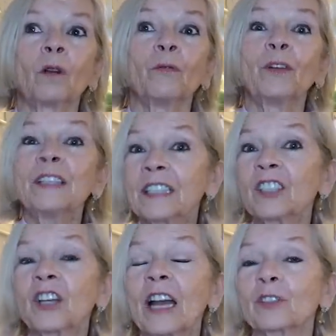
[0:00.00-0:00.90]

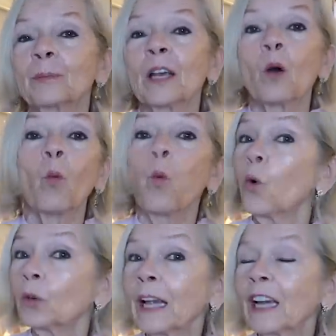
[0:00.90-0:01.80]
vintage cashmere,
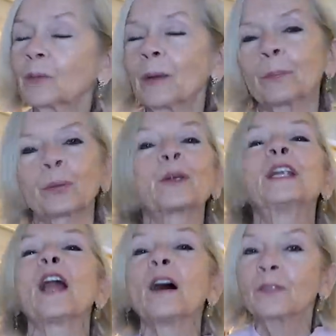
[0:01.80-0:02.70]
worn cashmere,
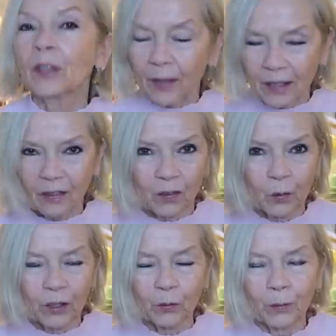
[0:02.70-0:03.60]
preloved, I think is the
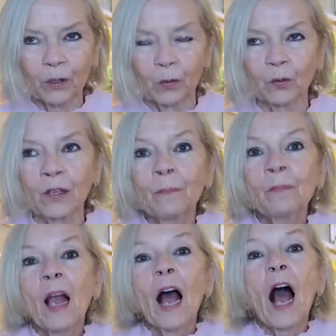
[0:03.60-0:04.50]
words we use,
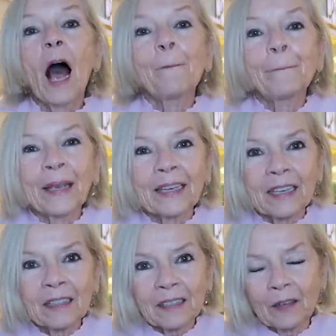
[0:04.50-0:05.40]
unpick
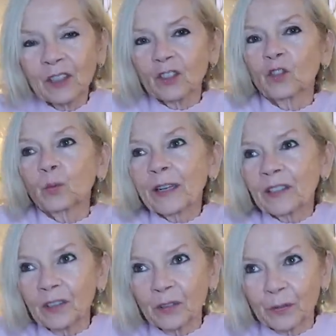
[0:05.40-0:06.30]
it, if it's
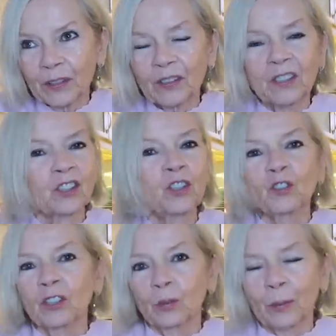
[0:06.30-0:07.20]
sweaters, for instance,
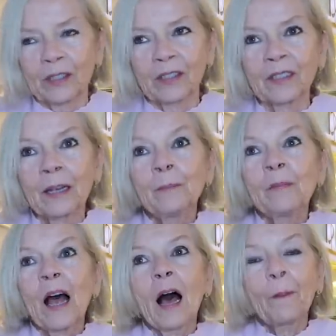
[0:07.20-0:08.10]
usually sweaters,
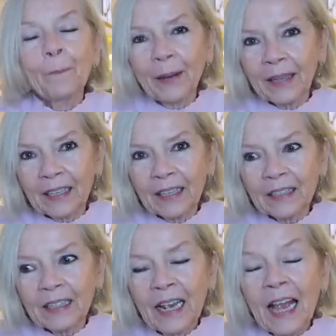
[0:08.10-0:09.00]
unpick
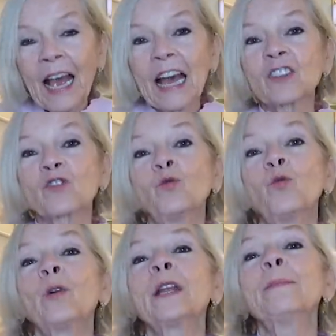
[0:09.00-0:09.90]
it
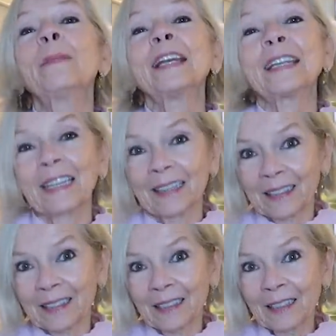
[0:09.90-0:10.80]
and remake
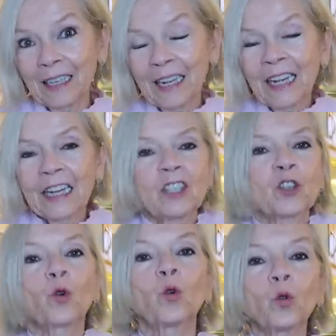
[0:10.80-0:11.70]
it
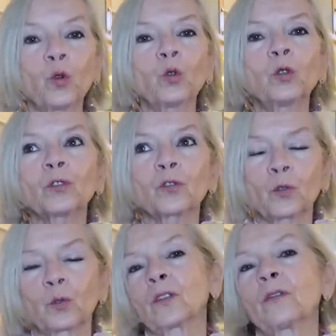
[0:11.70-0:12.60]
into all
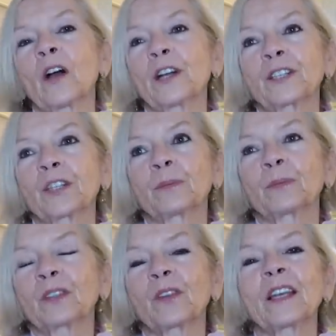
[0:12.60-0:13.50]
sorts of
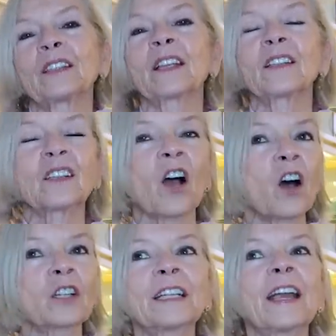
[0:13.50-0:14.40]
items. So they said there's
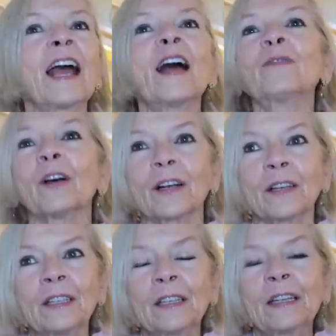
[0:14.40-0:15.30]
hardly ever